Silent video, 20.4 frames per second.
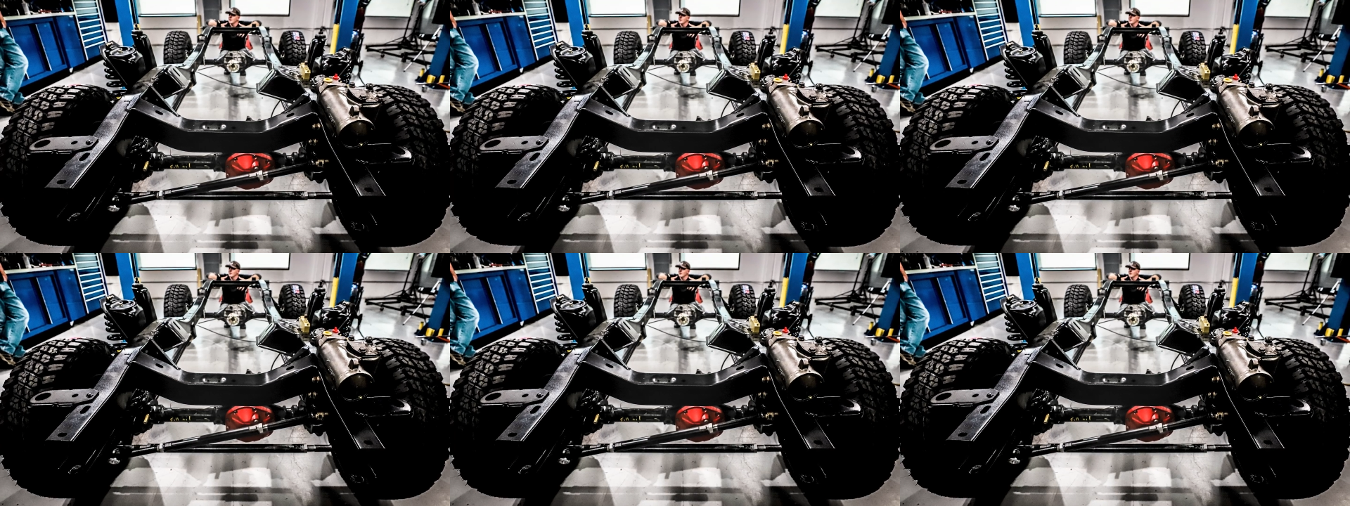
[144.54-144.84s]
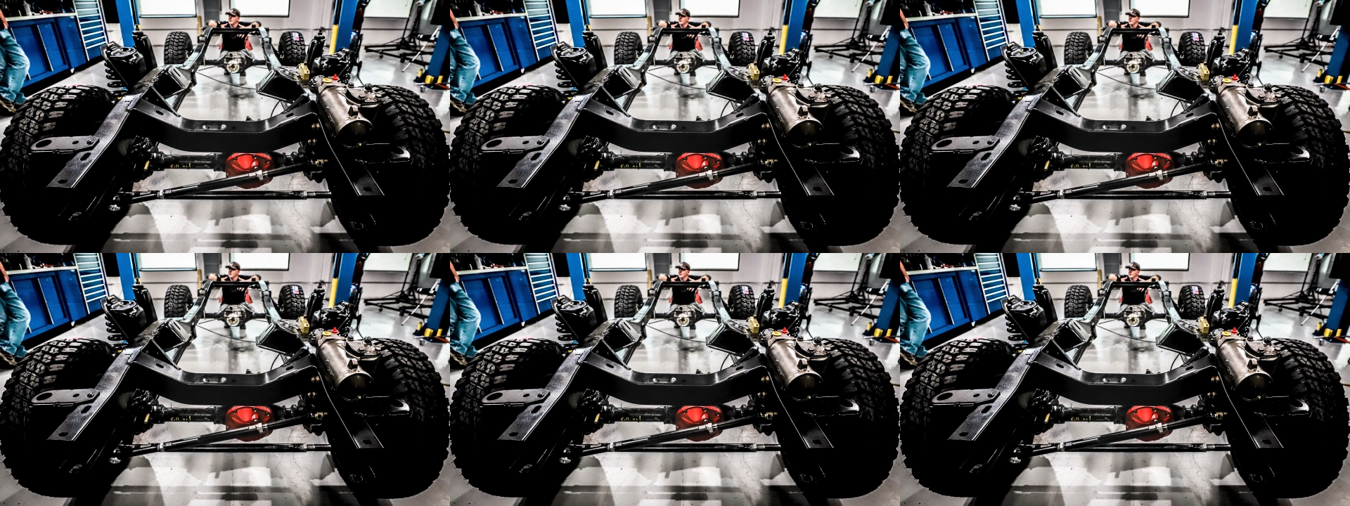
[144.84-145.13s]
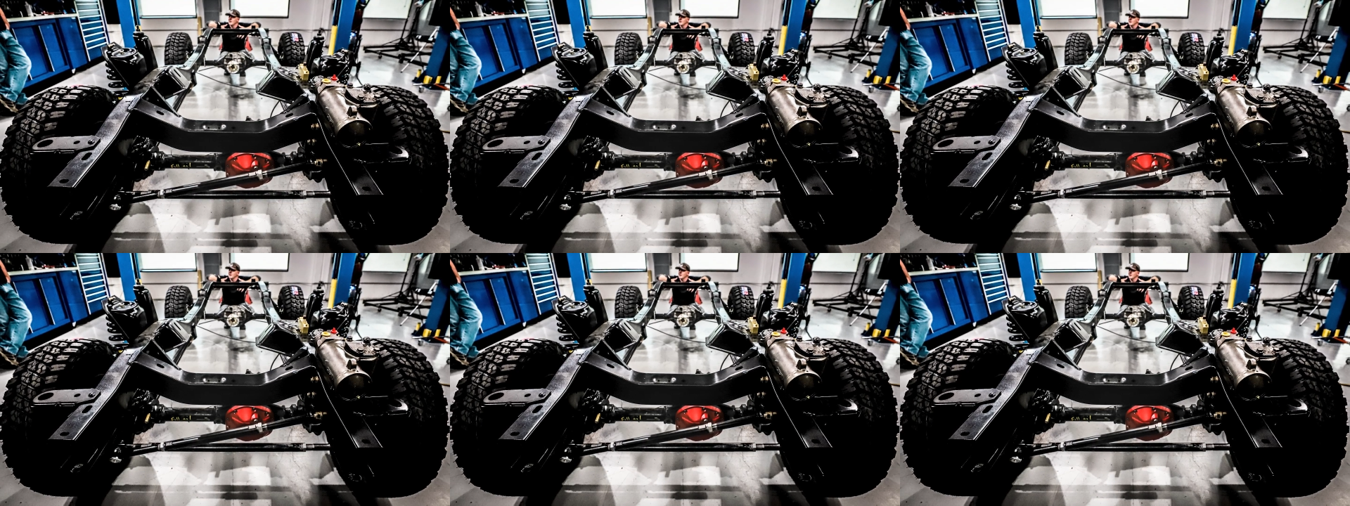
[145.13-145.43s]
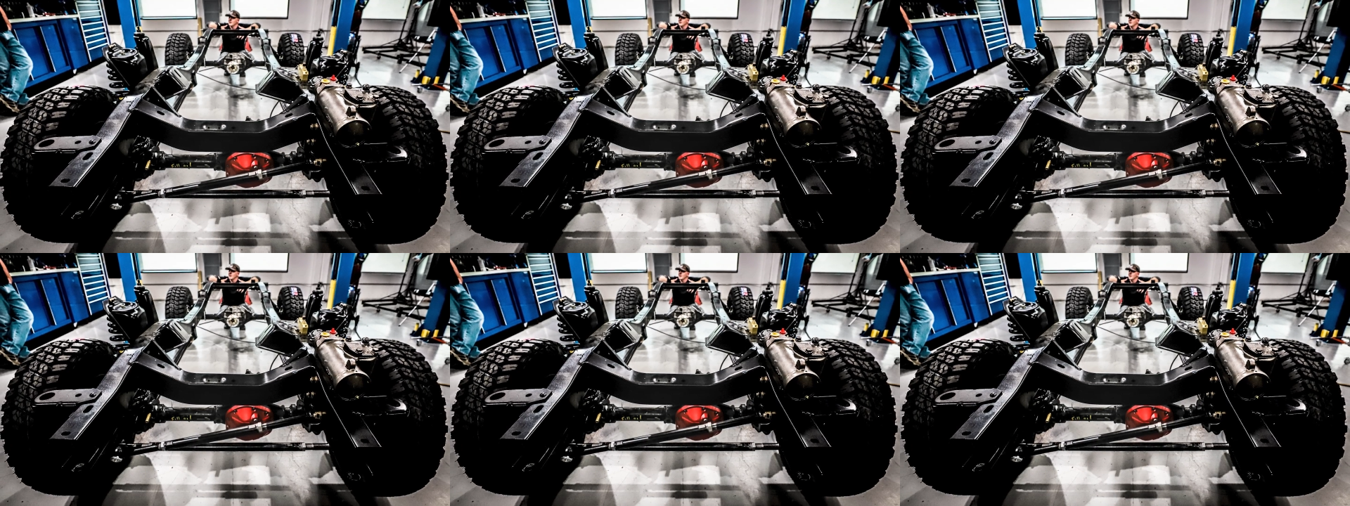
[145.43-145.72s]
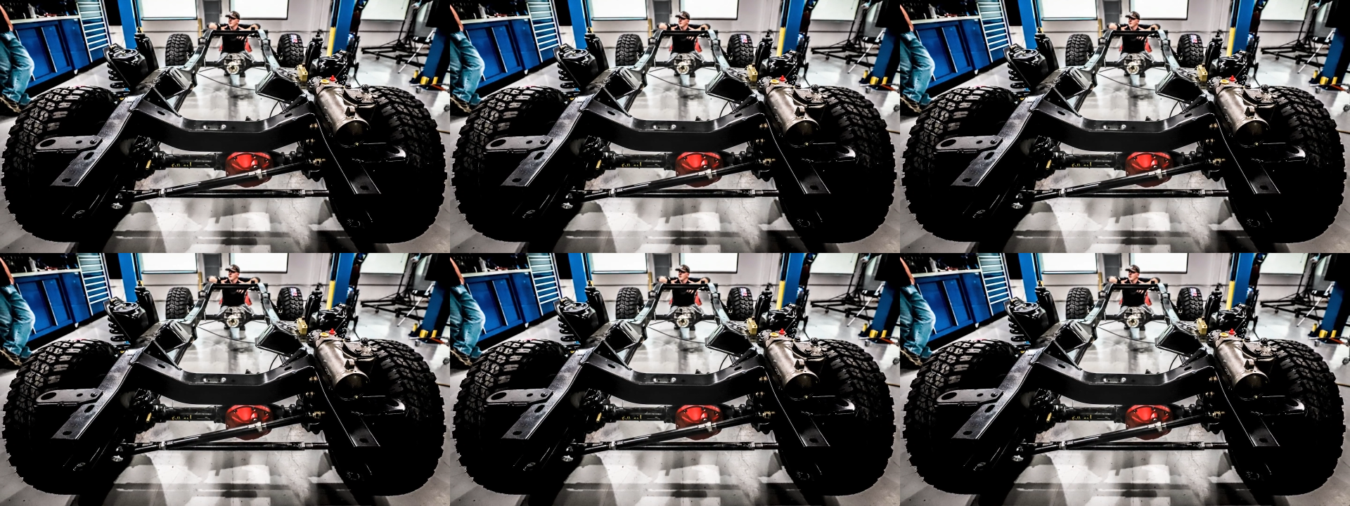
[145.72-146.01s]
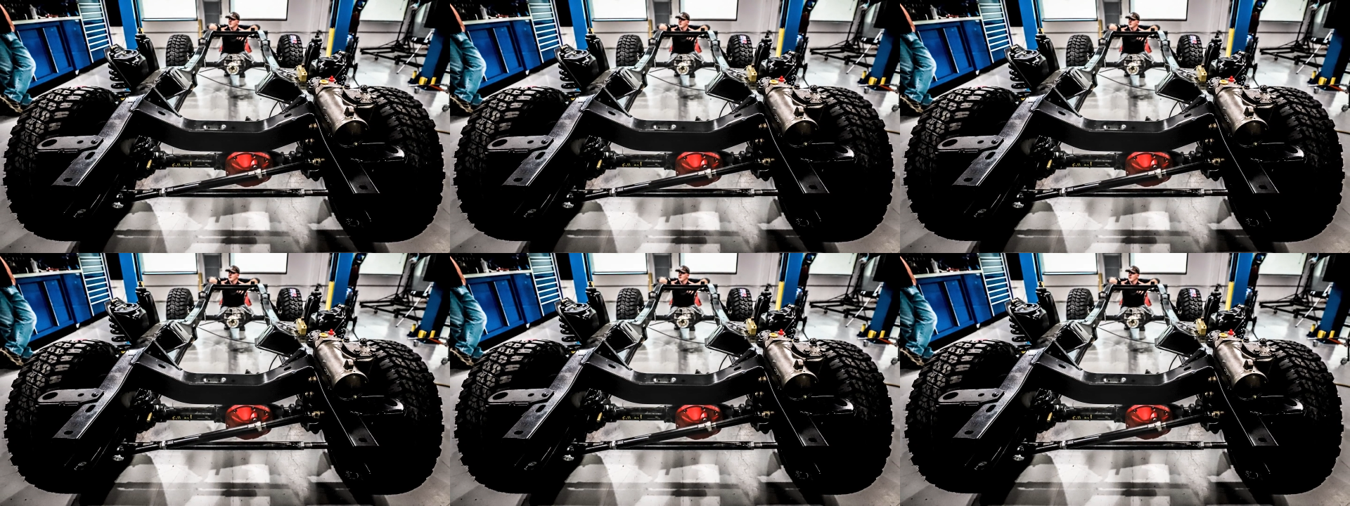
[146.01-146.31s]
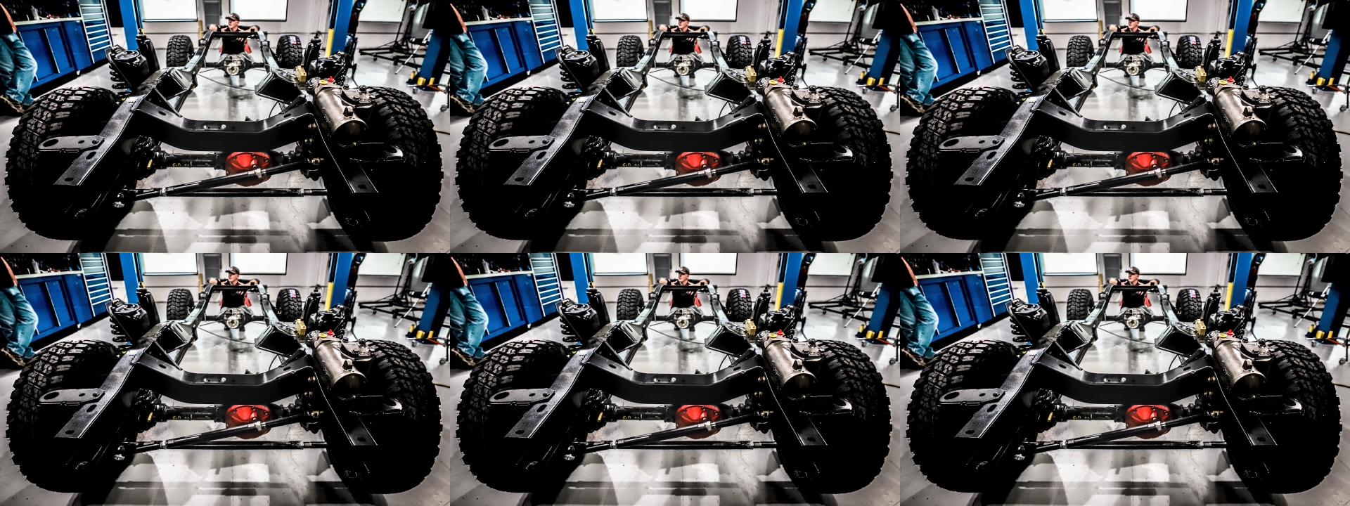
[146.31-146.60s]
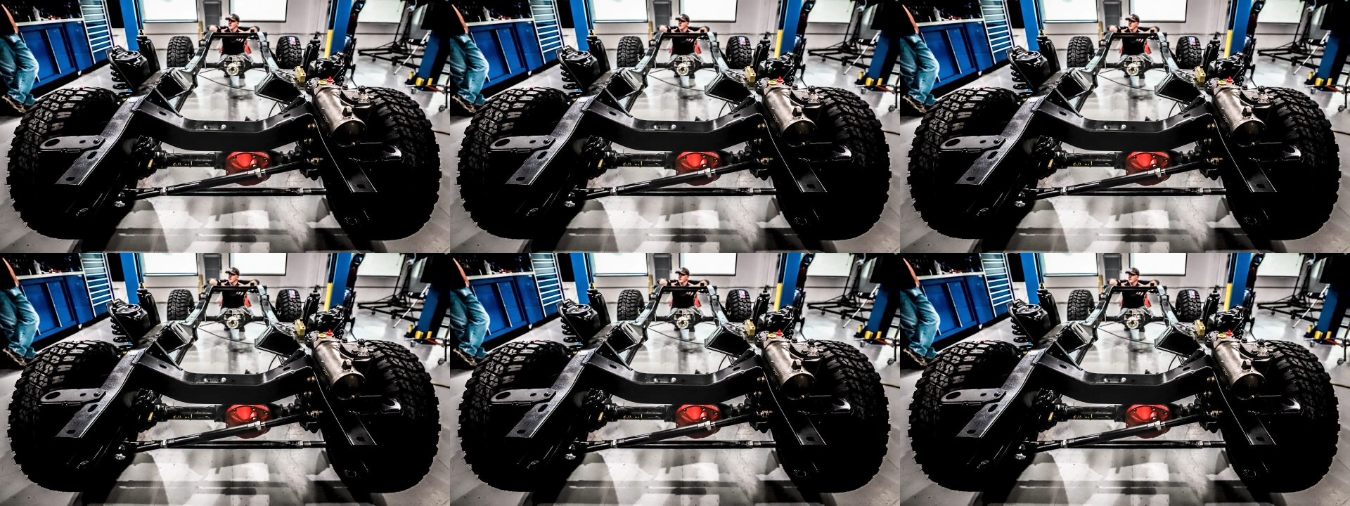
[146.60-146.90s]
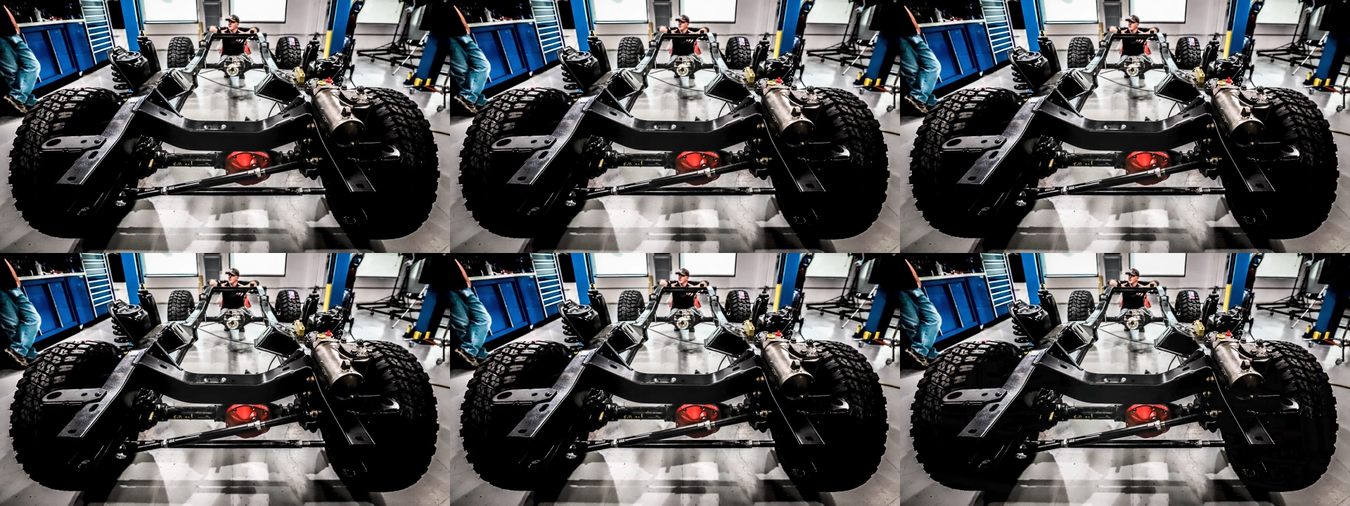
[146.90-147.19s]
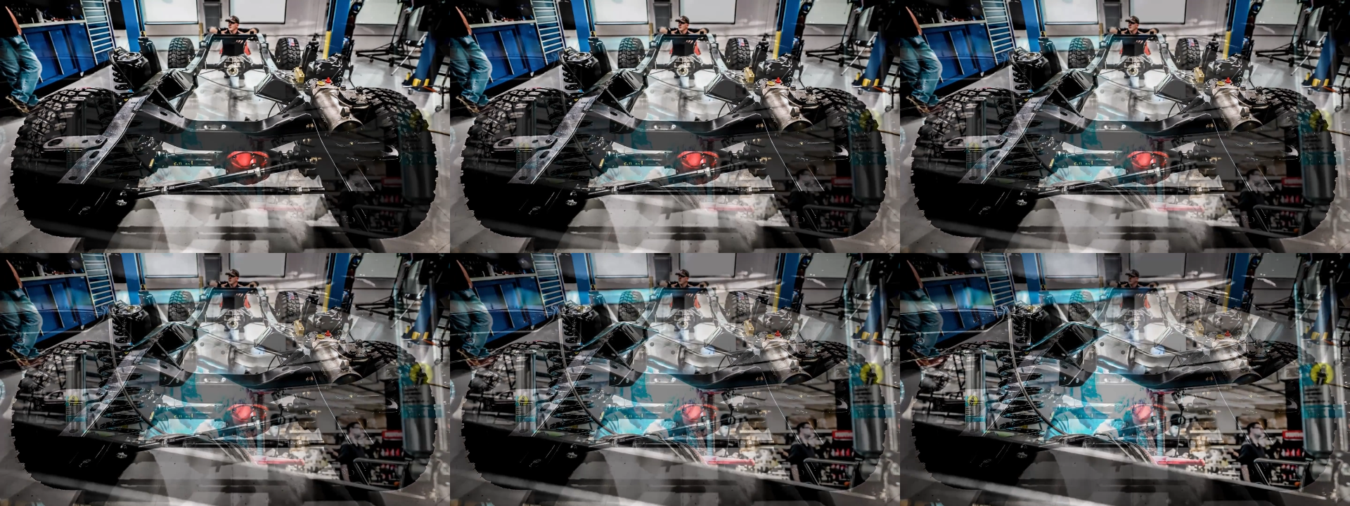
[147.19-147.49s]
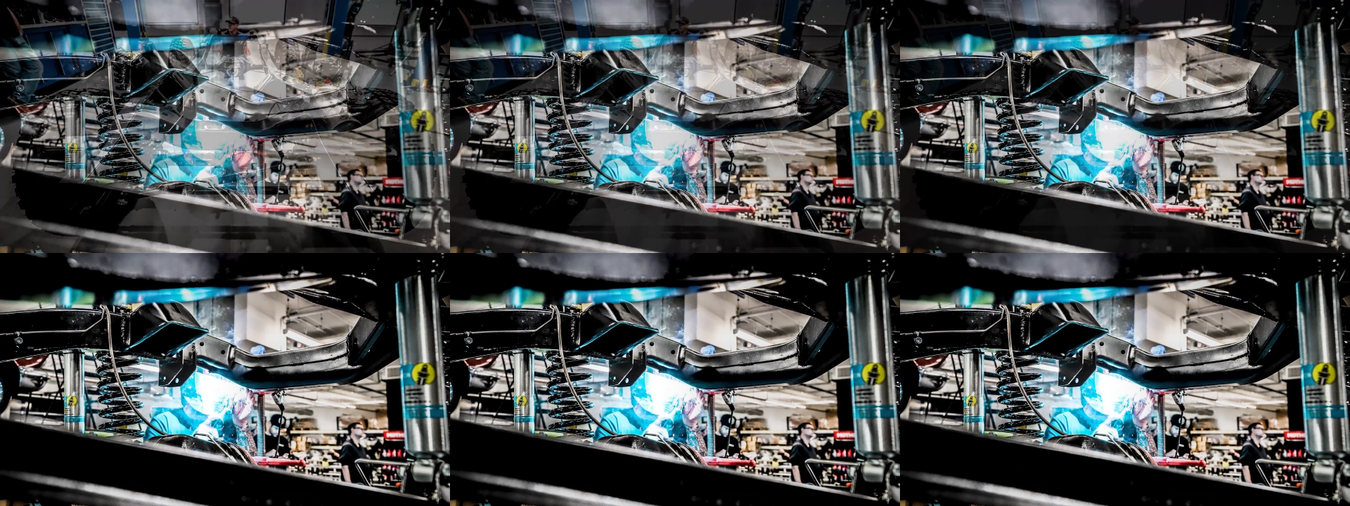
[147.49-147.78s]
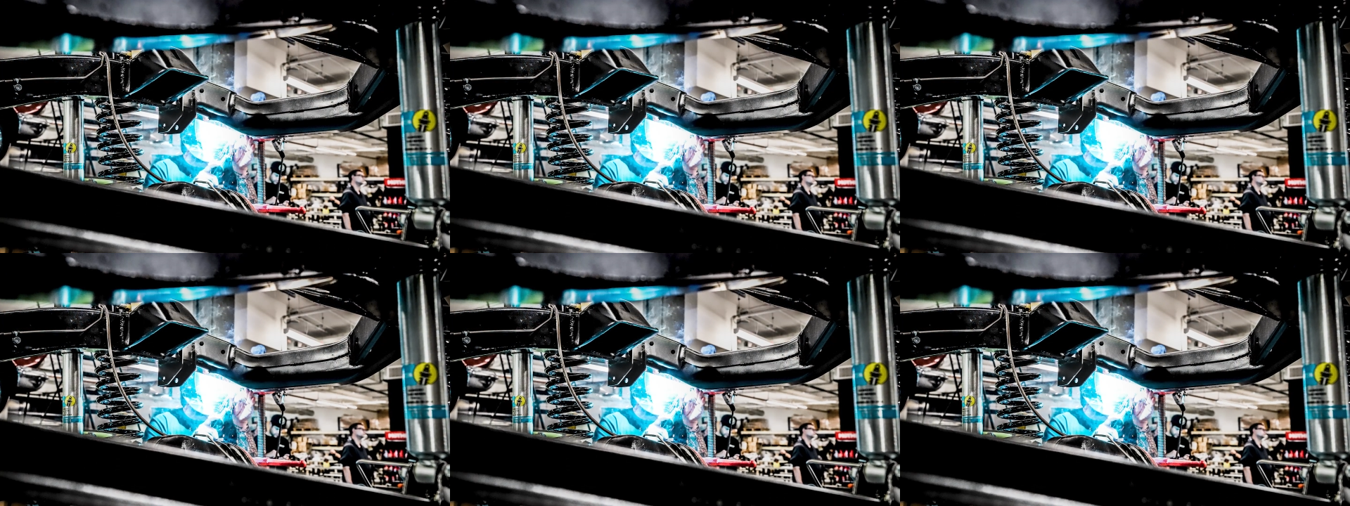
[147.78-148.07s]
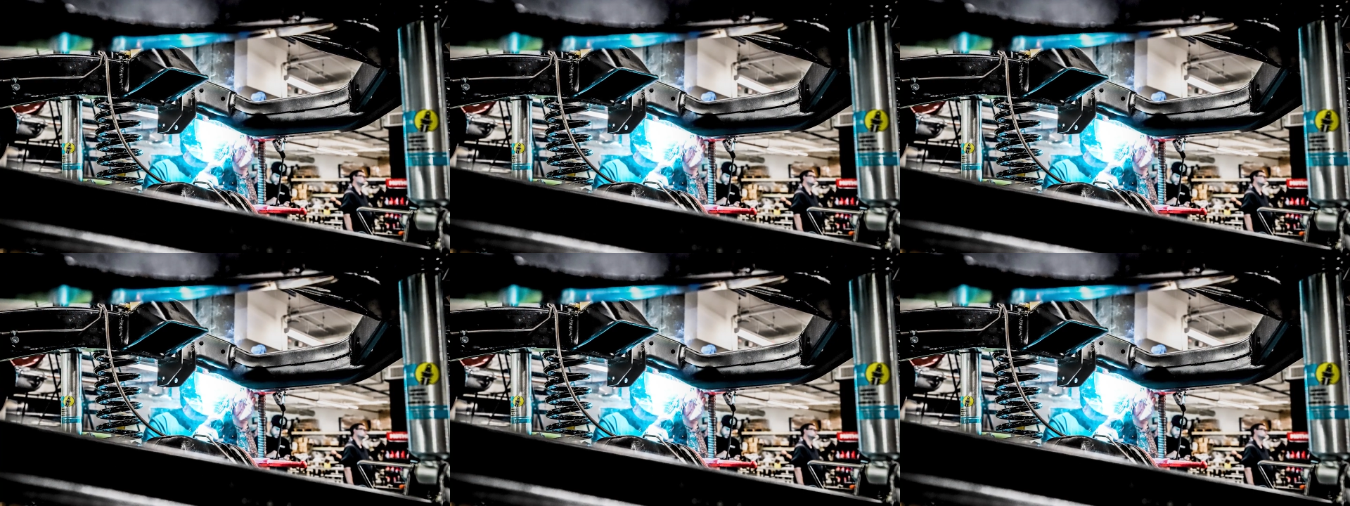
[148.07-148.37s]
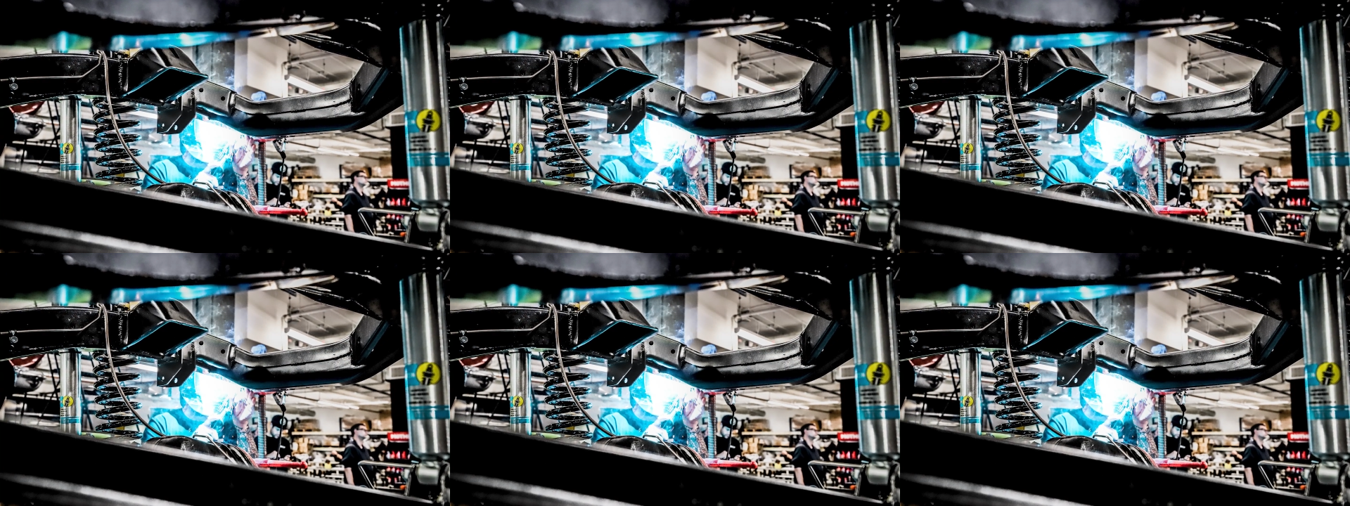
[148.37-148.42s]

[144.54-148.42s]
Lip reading: Nobody's mouth can be seen.